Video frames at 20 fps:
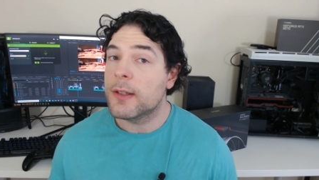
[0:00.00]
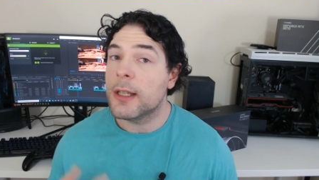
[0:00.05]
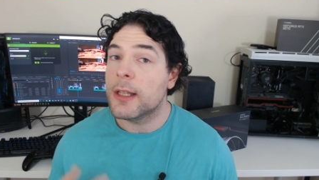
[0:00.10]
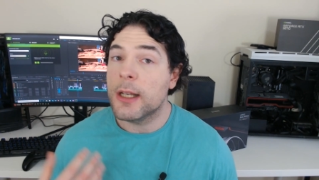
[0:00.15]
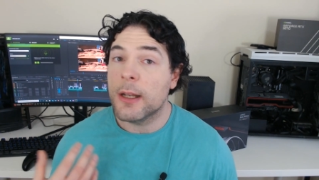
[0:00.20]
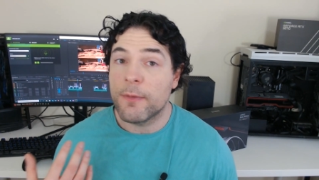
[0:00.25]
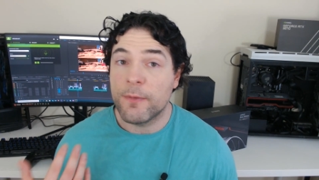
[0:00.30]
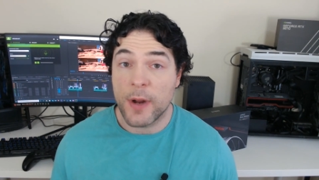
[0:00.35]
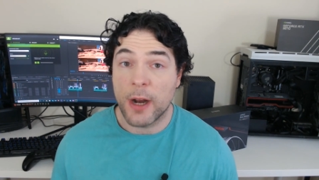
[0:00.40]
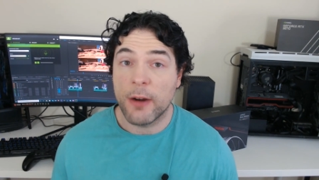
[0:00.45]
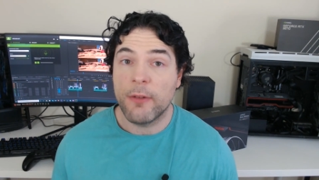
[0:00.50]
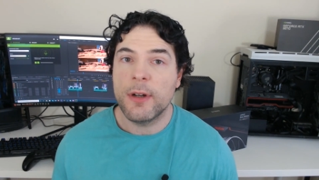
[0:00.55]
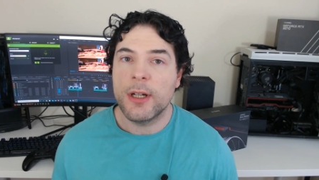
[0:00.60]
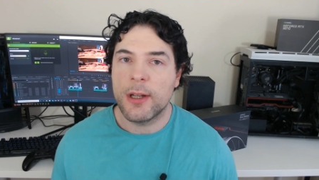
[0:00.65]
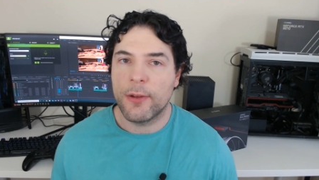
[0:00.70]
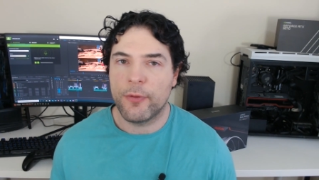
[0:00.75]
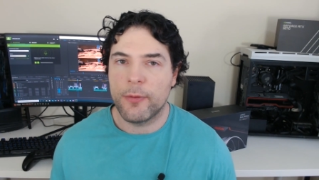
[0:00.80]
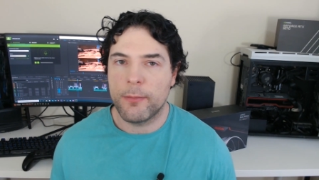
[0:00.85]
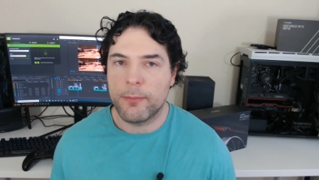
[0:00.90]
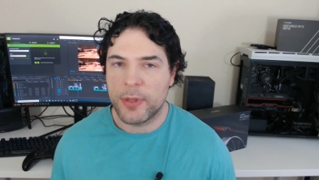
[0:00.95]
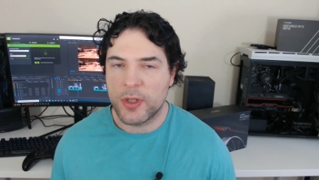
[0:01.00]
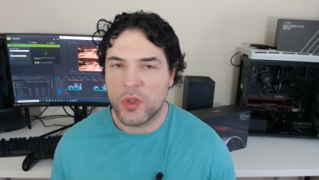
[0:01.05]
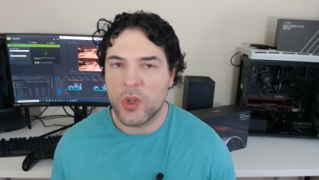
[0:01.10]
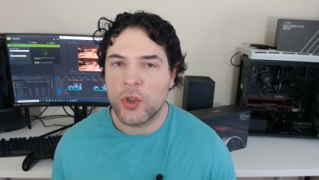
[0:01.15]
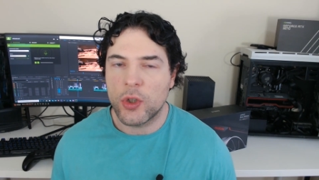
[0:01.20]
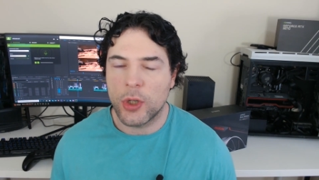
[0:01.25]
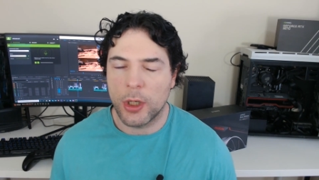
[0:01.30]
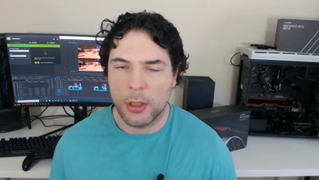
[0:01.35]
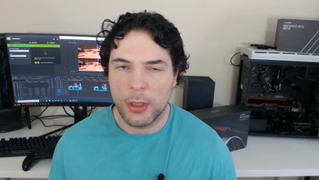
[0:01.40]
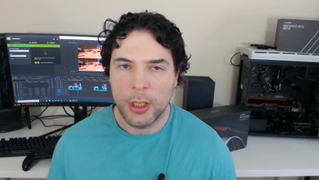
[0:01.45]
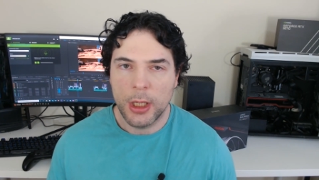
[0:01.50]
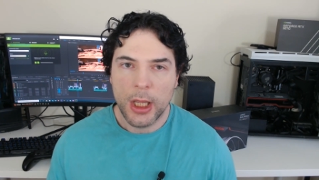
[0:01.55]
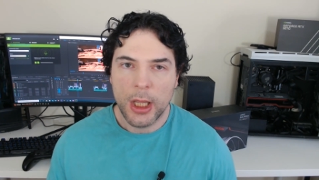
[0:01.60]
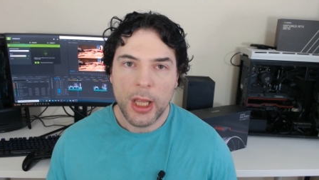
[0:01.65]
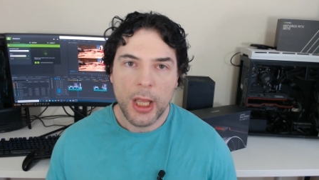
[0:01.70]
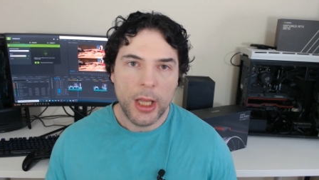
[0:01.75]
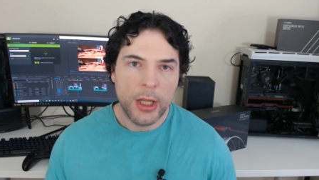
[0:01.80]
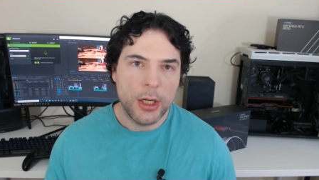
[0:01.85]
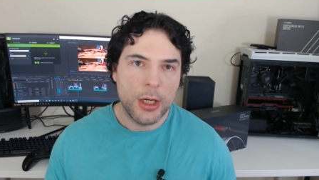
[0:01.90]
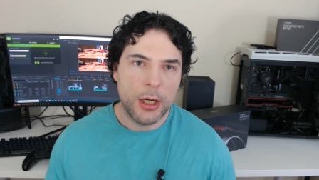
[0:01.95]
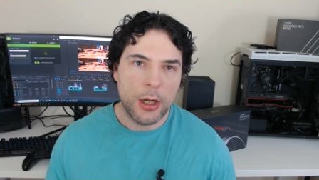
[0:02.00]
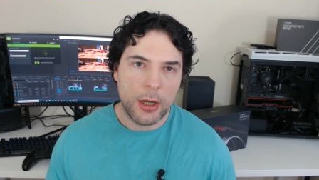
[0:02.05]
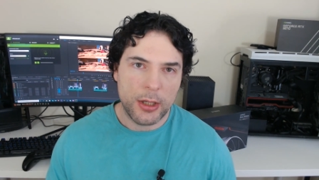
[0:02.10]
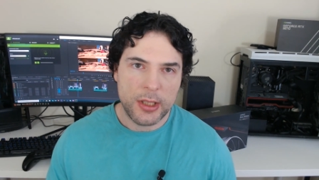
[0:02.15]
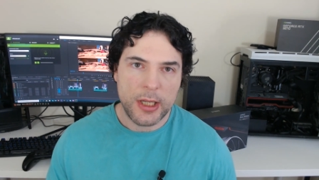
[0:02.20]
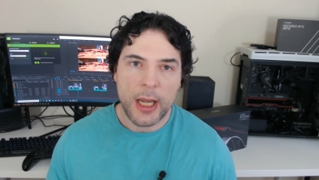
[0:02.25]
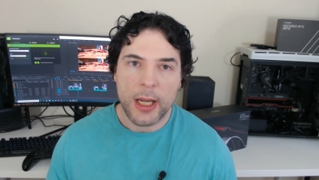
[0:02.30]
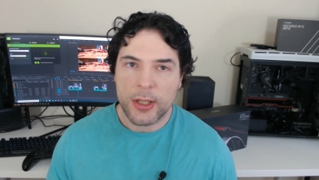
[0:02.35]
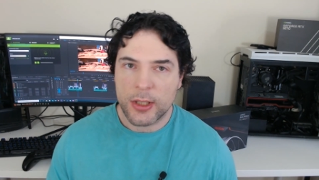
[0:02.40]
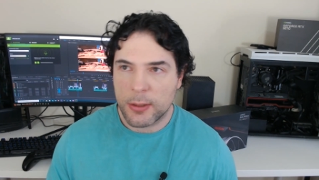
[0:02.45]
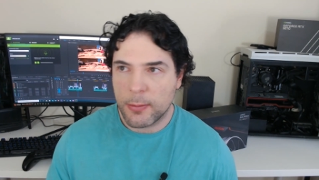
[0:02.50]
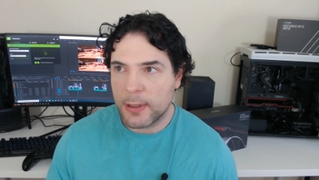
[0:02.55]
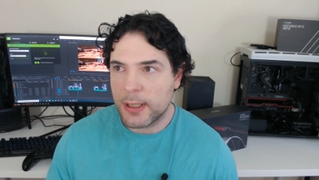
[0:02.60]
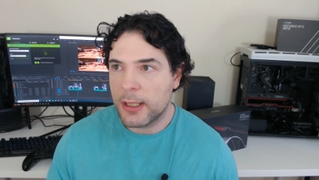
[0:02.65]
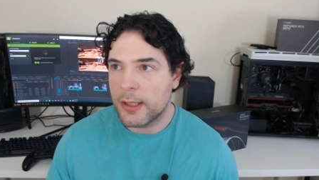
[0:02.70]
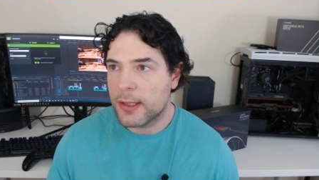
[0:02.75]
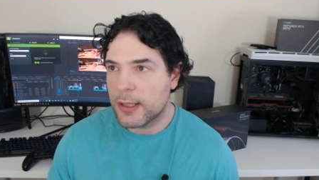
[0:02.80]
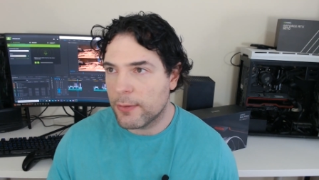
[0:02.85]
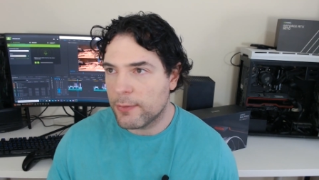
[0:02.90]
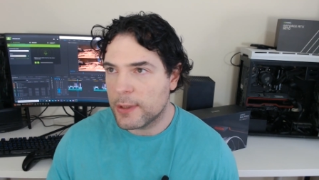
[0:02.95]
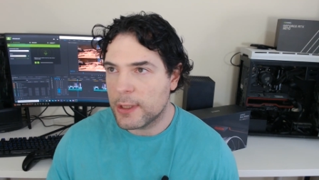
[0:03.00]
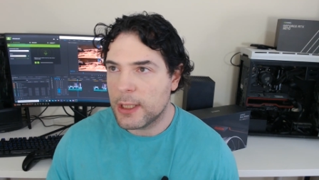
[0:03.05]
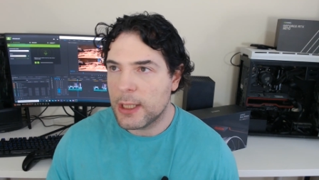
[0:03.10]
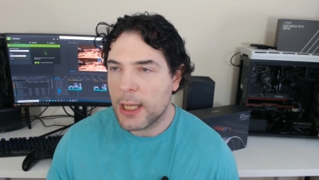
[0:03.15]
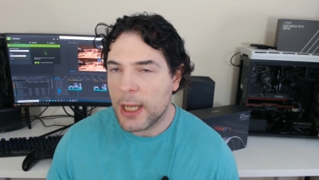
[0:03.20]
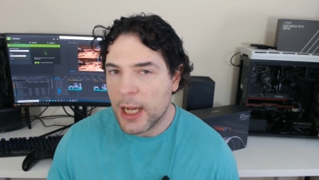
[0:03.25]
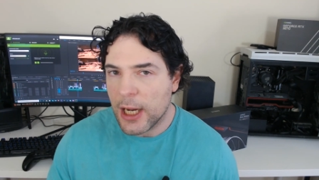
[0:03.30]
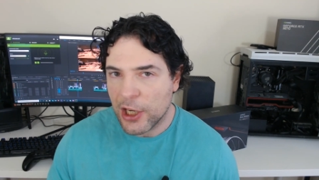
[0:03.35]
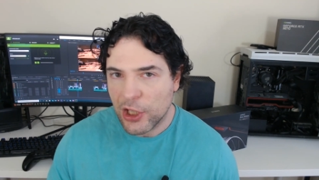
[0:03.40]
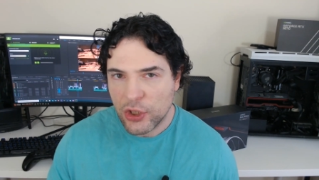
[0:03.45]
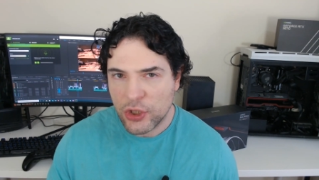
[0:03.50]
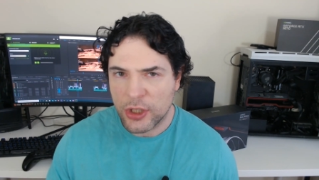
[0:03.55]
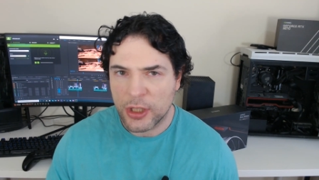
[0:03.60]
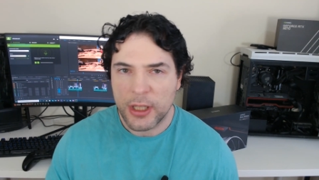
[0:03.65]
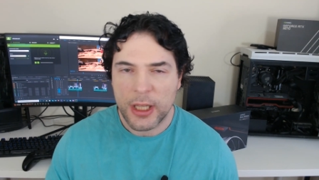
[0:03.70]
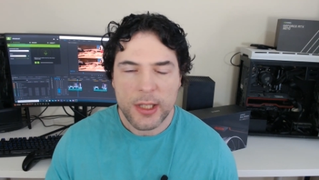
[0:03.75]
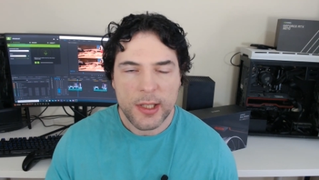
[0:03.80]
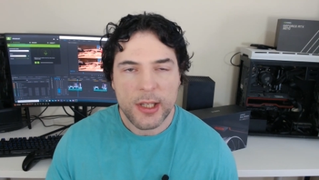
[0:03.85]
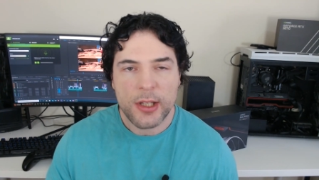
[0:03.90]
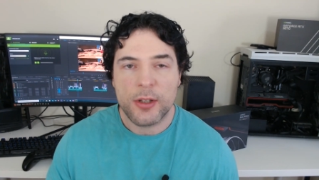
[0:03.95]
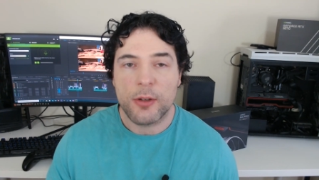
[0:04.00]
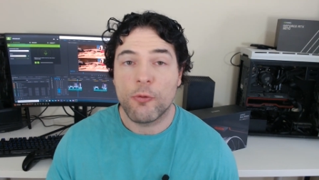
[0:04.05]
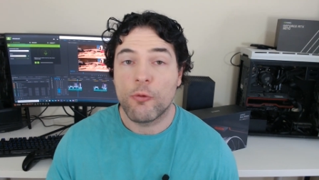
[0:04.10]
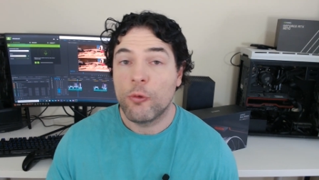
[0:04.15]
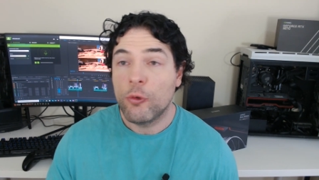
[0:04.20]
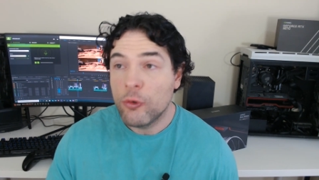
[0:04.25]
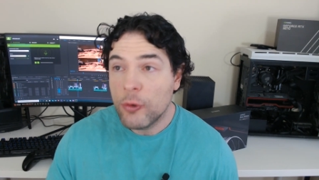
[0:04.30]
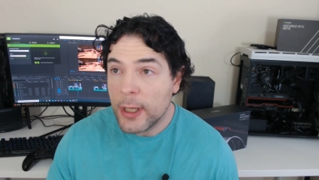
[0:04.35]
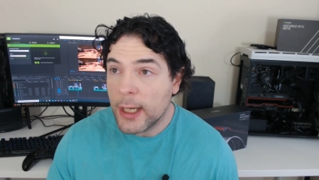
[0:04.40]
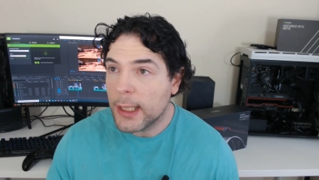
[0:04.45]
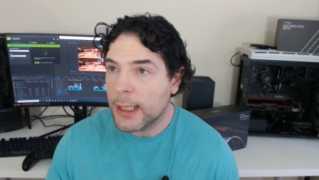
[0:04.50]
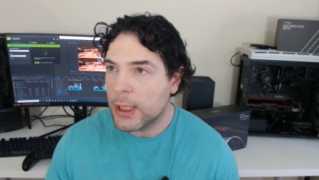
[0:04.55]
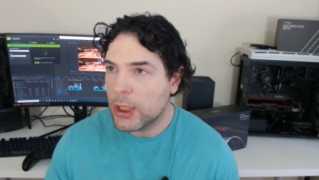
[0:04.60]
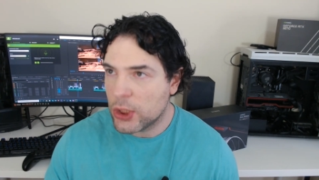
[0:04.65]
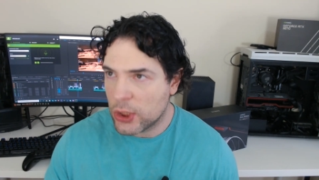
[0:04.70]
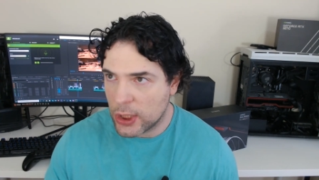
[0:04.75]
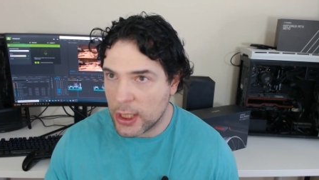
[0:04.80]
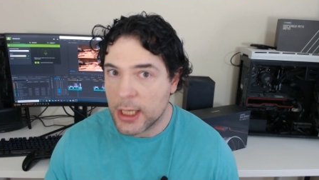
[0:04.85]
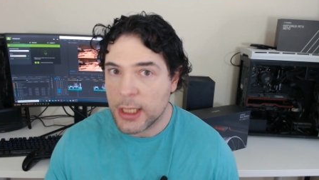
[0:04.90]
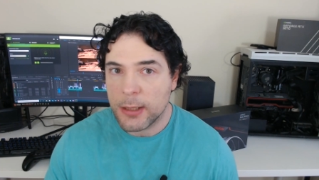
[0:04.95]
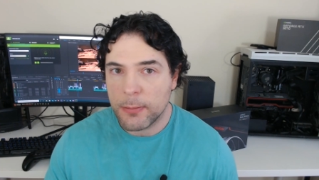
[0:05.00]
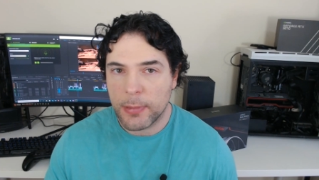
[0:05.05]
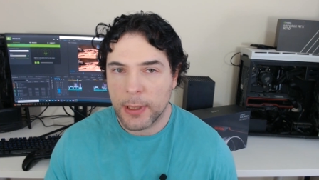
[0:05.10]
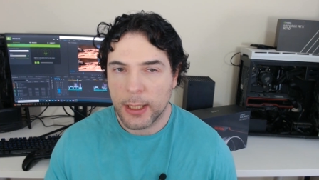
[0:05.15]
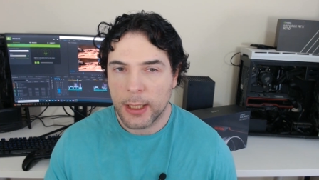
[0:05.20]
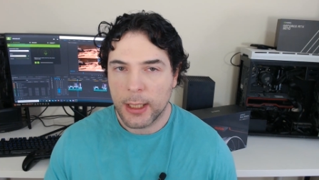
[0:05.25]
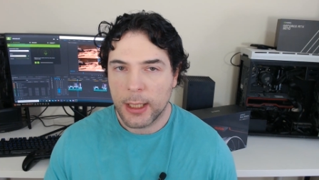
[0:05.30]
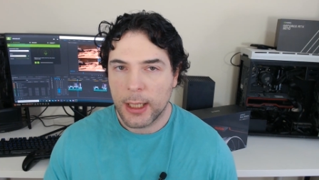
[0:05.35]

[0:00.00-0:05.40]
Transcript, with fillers: is in a very different position, and an RTX 2070-ish, unless it's really cheap,